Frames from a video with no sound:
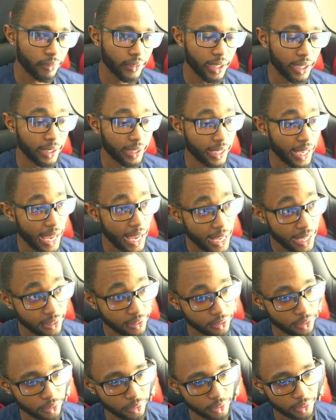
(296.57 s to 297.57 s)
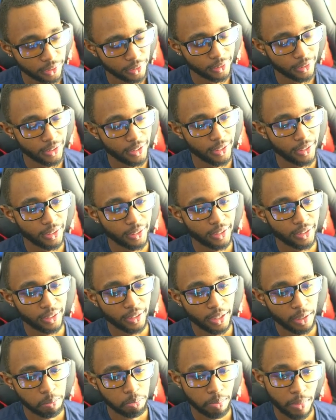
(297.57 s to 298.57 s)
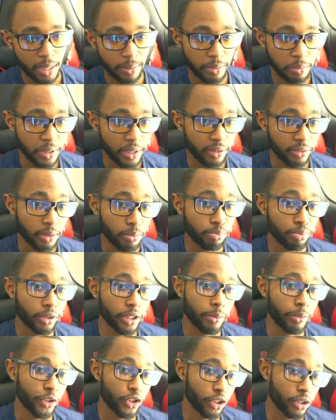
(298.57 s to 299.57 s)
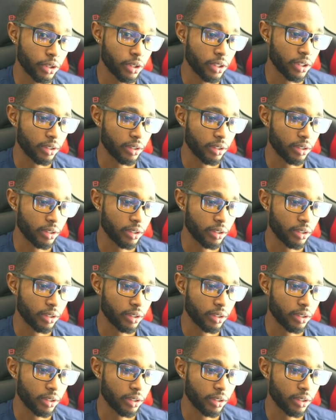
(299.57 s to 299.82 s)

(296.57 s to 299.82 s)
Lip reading: Castles. maybe a bit of a premature